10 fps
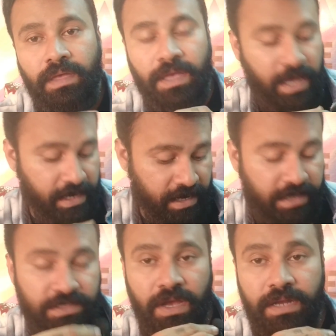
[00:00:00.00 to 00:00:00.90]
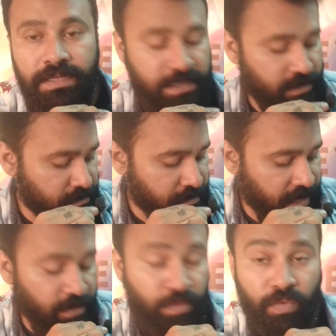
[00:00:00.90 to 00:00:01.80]
and it has got this
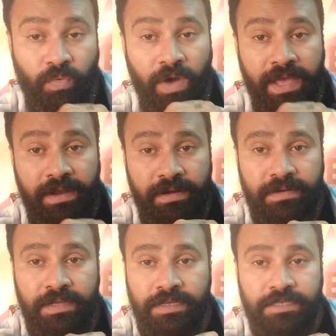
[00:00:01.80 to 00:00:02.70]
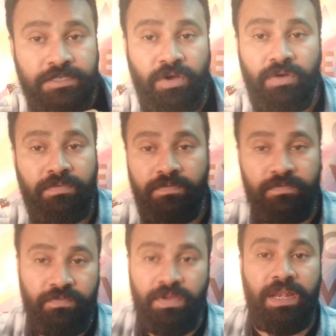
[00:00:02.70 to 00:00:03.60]
big wire, so
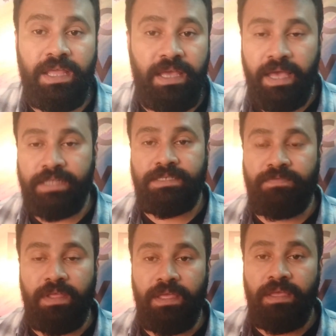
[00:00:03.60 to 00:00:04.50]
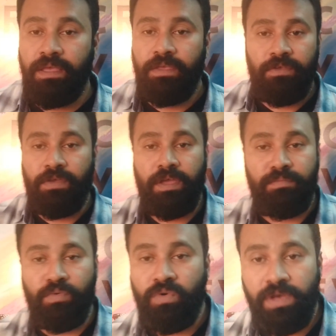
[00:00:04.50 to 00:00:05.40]
freely, hands free, you
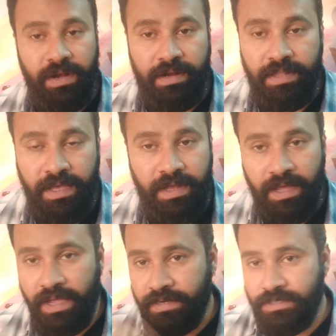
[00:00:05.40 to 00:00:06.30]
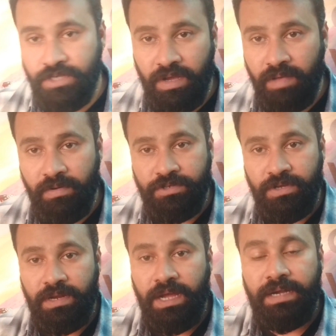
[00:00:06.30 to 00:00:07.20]
can move here and there and talk about
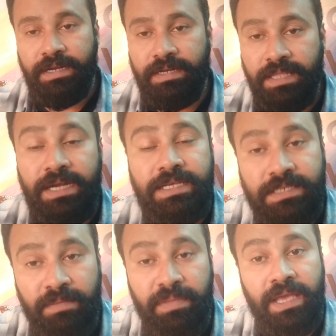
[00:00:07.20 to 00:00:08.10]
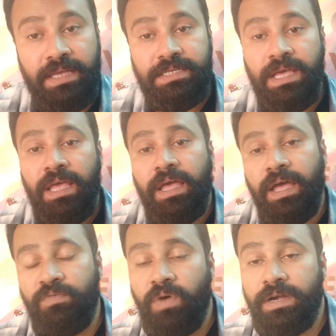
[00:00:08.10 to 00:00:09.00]
your content. That is the biggest
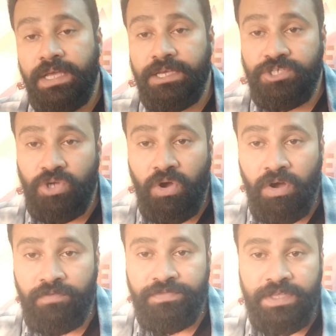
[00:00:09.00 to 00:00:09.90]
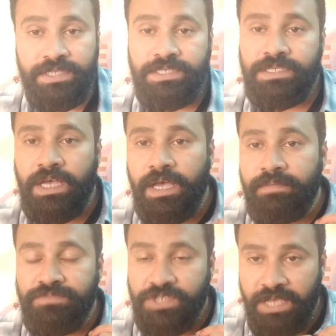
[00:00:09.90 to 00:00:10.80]
advantage of this
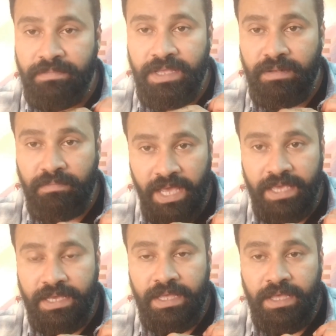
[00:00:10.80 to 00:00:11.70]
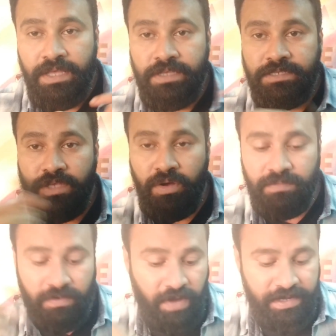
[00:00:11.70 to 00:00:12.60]
JBL mic.
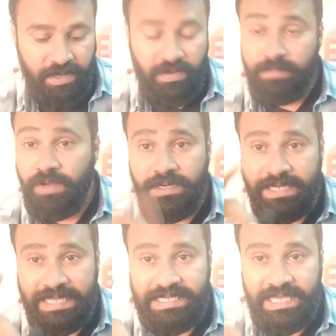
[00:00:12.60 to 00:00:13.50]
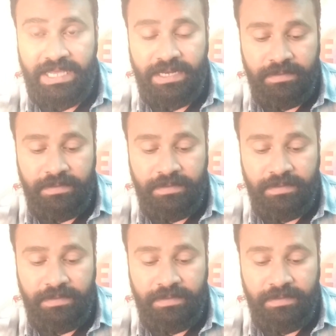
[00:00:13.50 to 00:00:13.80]
So right now I'm not testing it.